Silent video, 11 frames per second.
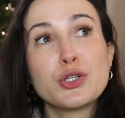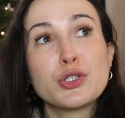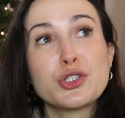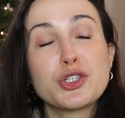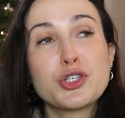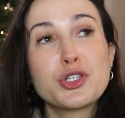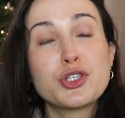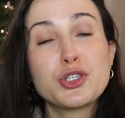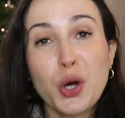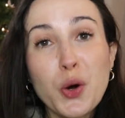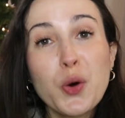
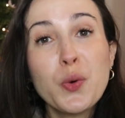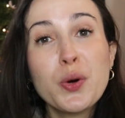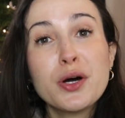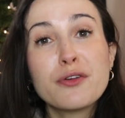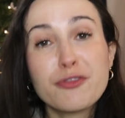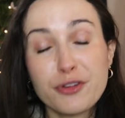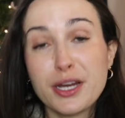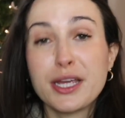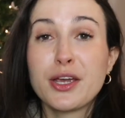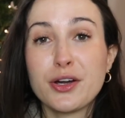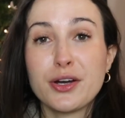so
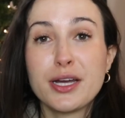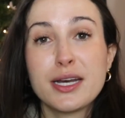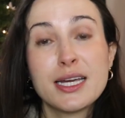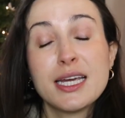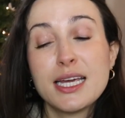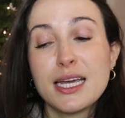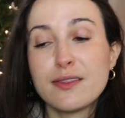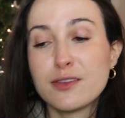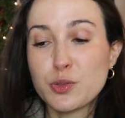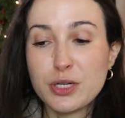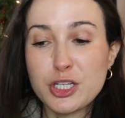freaking good in the
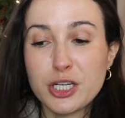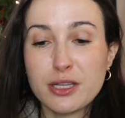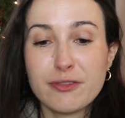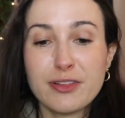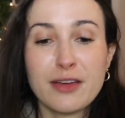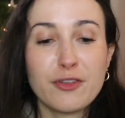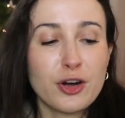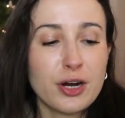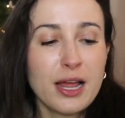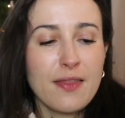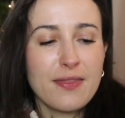sweet chili
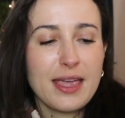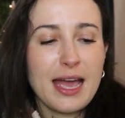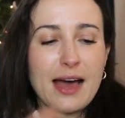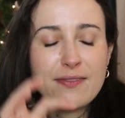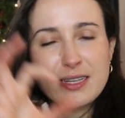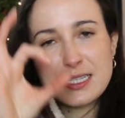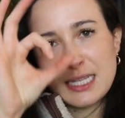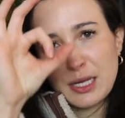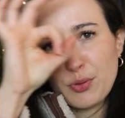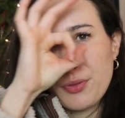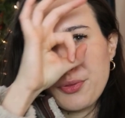flavor. They had this
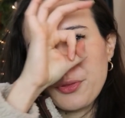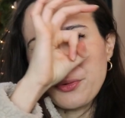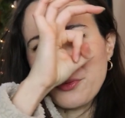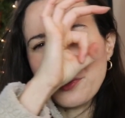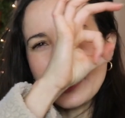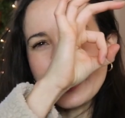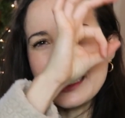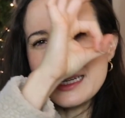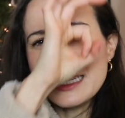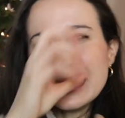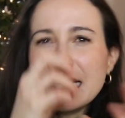like
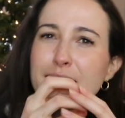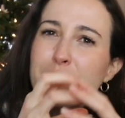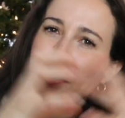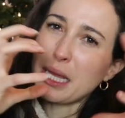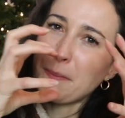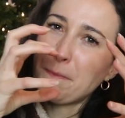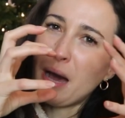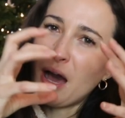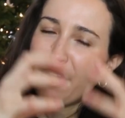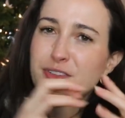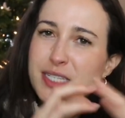3D, they were like
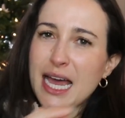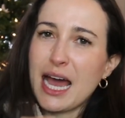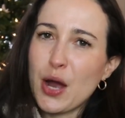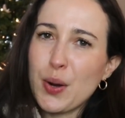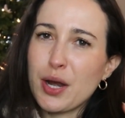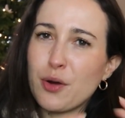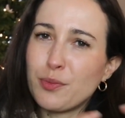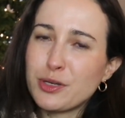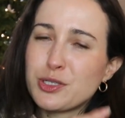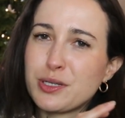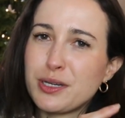puffed out.
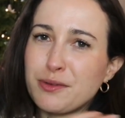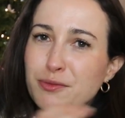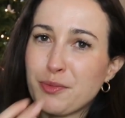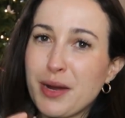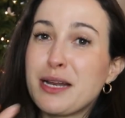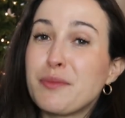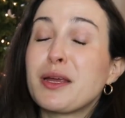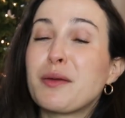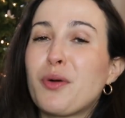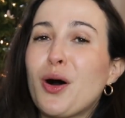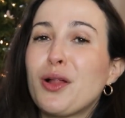It reminded me
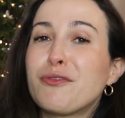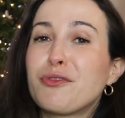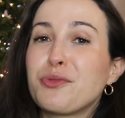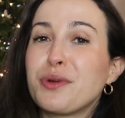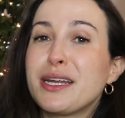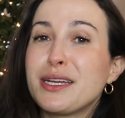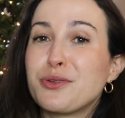and Paul of 3D